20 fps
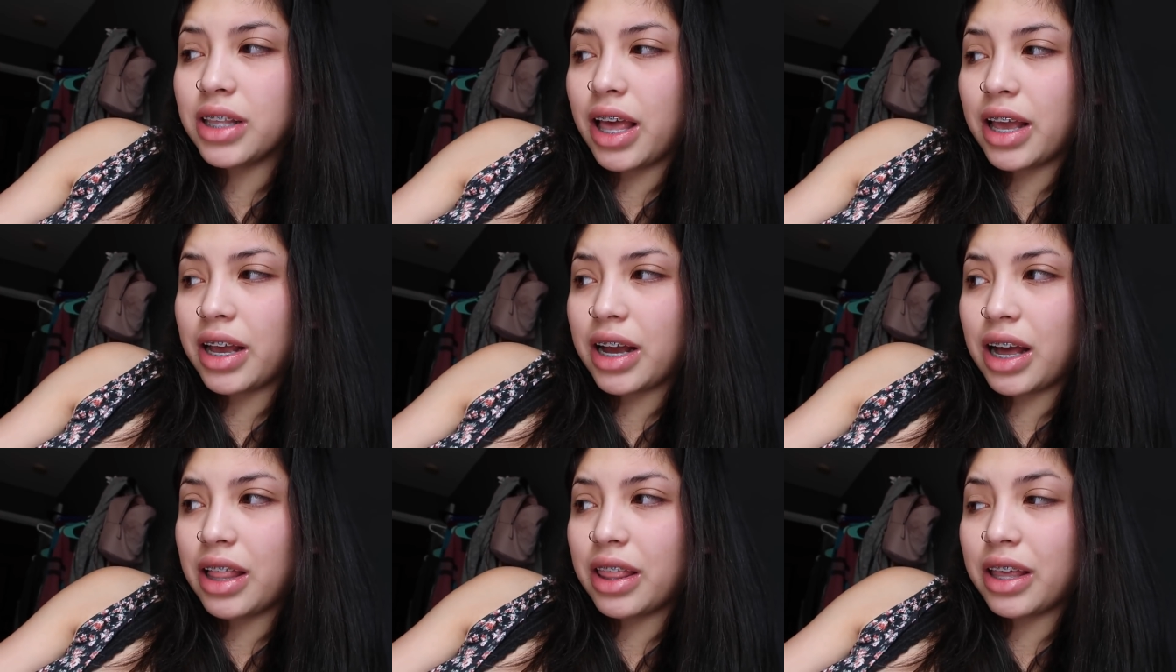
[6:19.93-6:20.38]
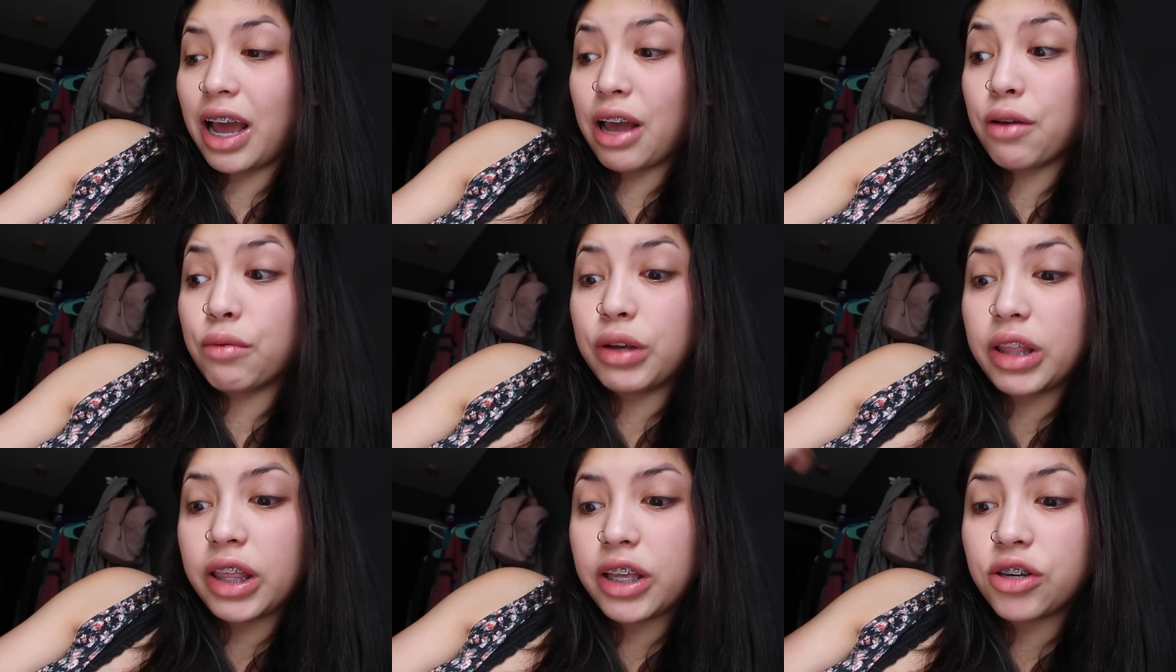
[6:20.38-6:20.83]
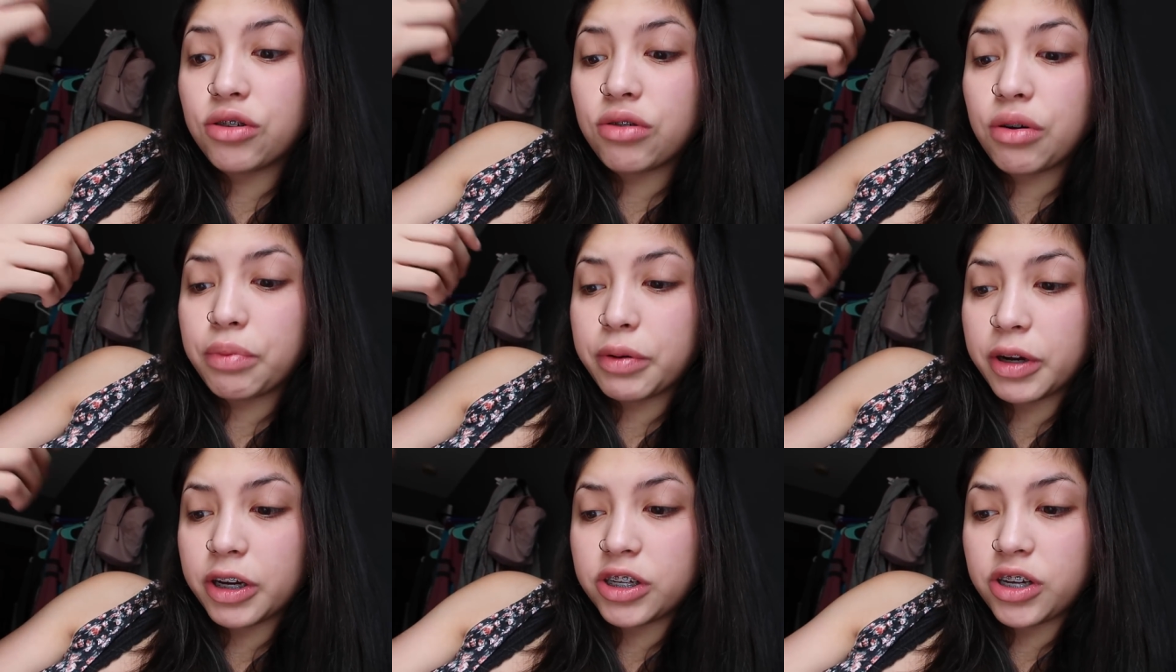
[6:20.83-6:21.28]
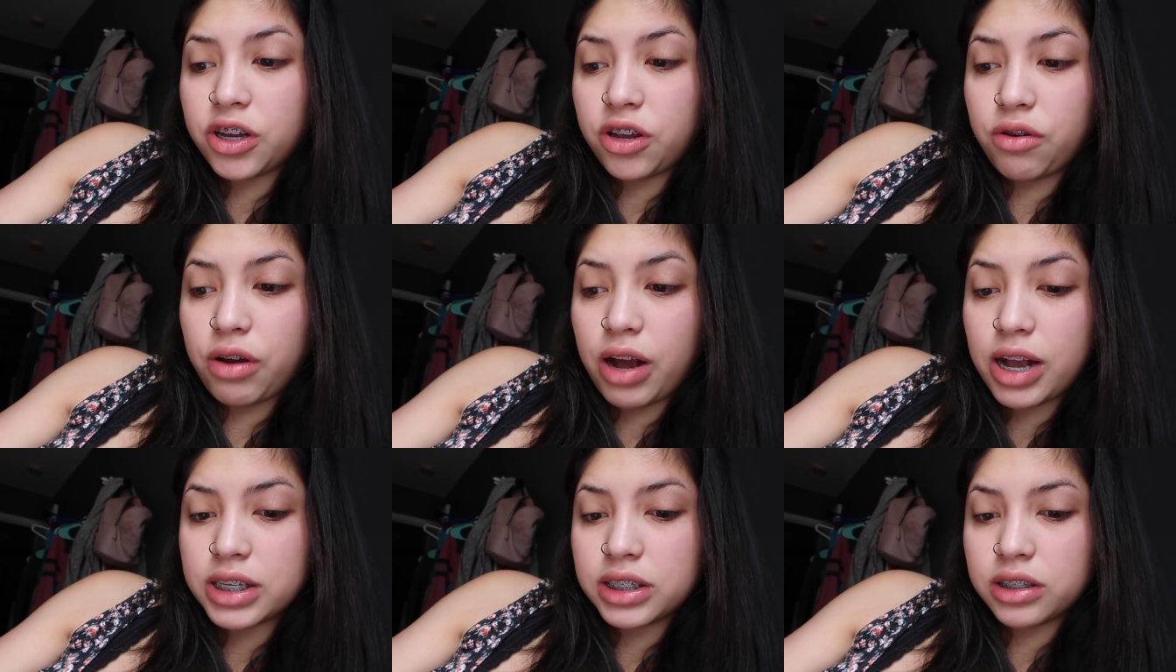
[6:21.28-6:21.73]
Like I really do appreciate
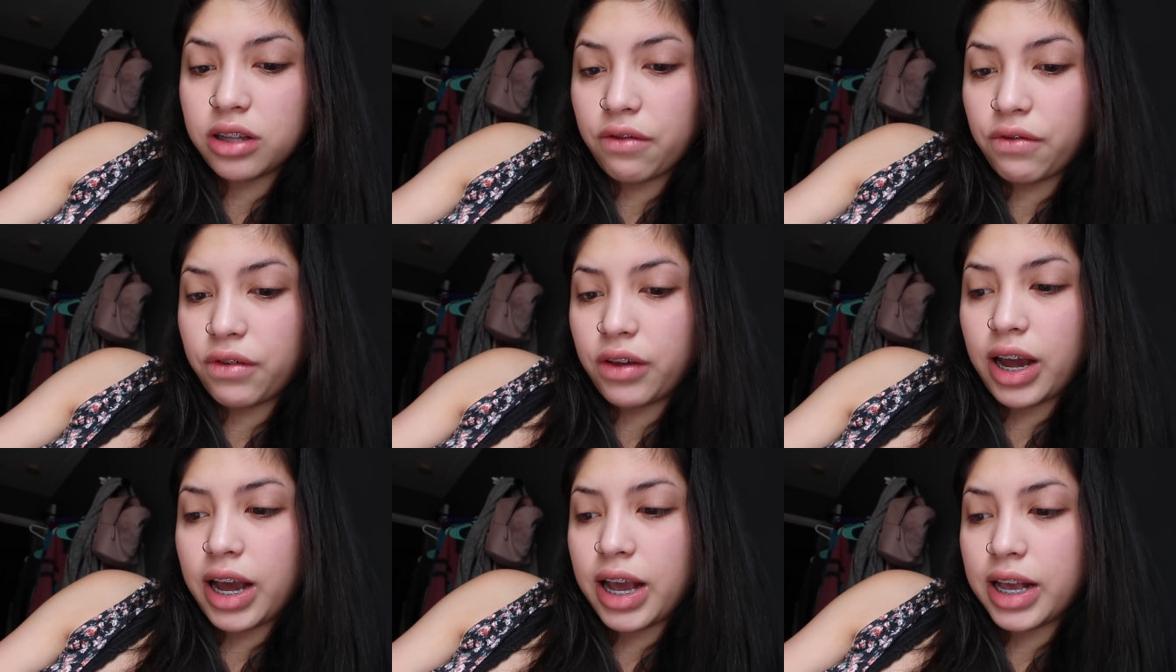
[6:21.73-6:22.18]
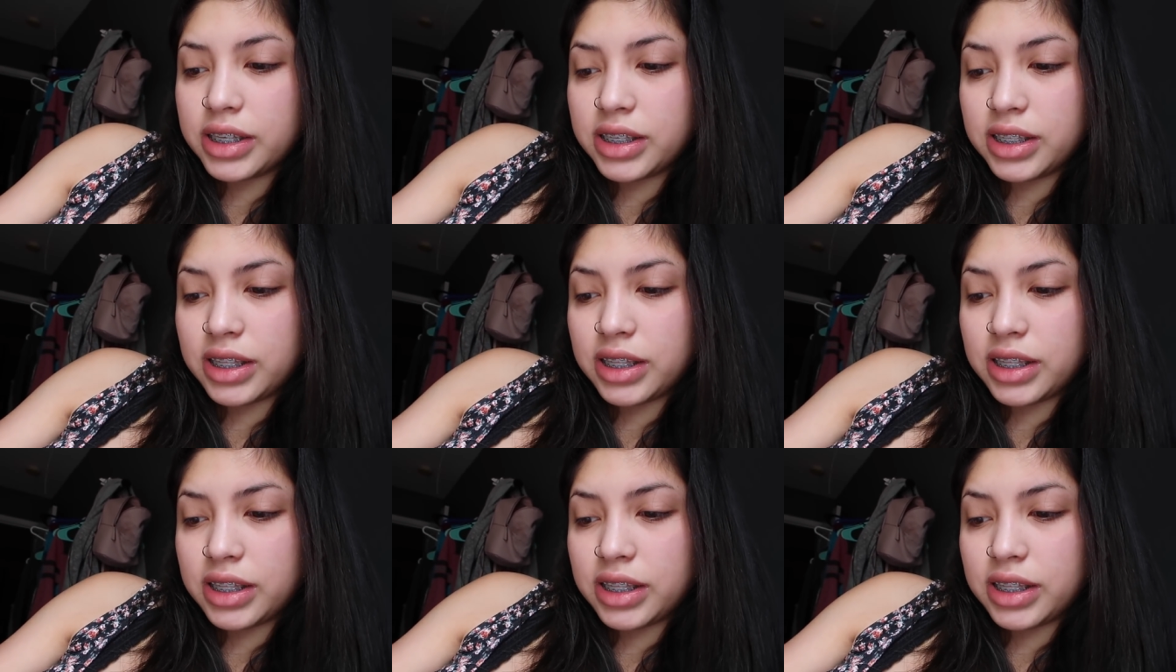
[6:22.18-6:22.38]
you guys and love you guys.